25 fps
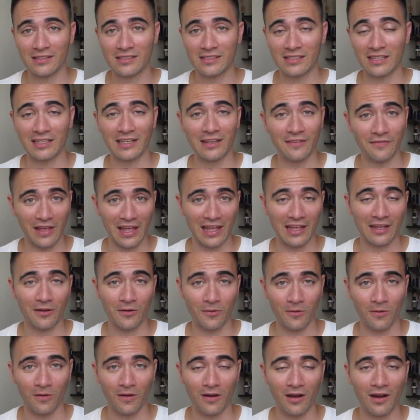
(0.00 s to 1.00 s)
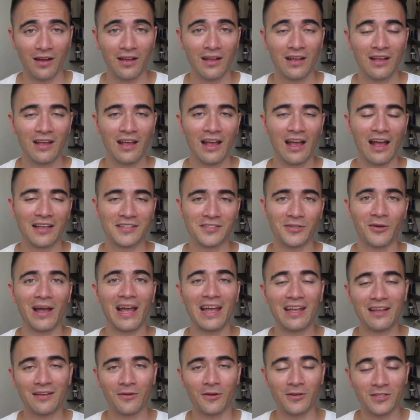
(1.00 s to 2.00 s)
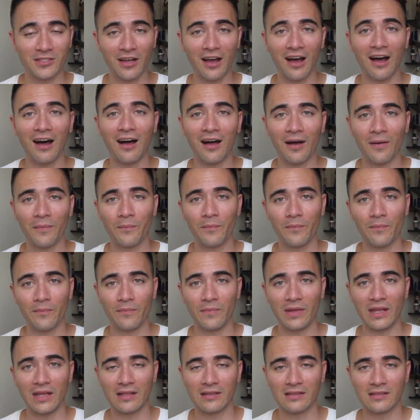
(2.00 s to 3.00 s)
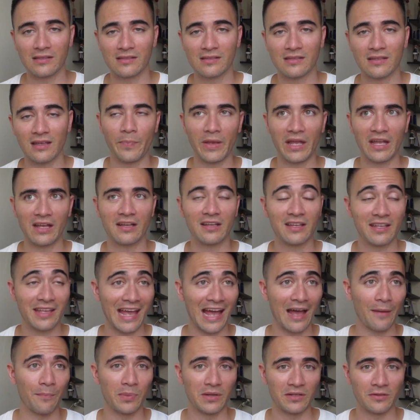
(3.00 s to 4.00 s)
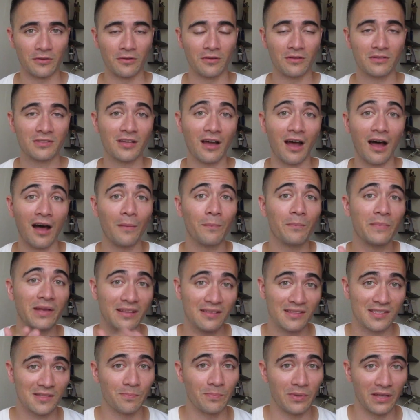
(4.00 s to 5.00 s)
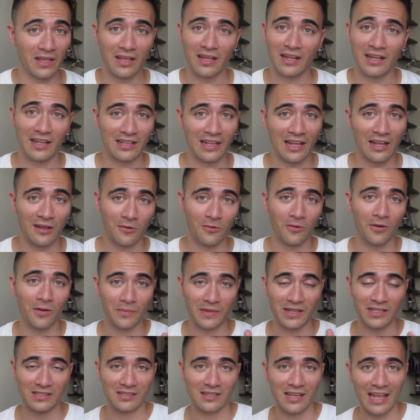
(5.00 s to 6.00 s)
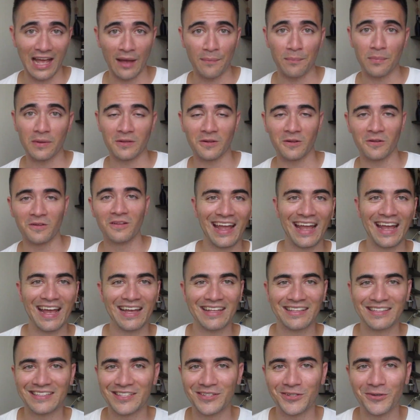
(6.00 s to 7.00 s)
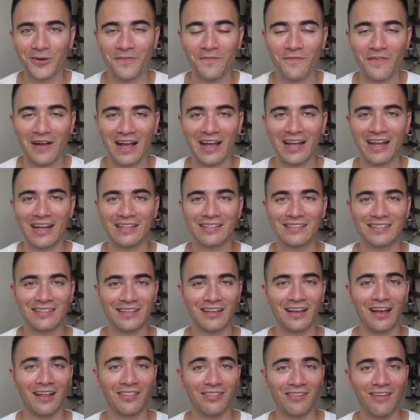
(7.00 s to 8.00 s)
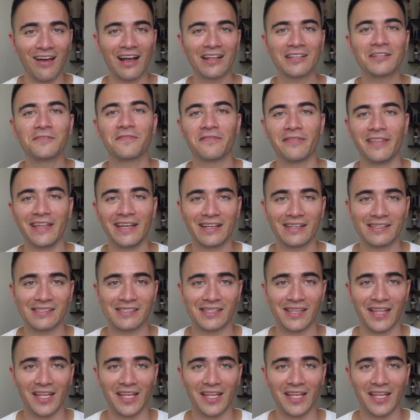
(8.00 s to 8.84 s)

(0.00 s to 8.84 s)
city of Angkor. So Angkor Thom means big capital. Thom means big and Angkor means capital. And you'll find a lot of things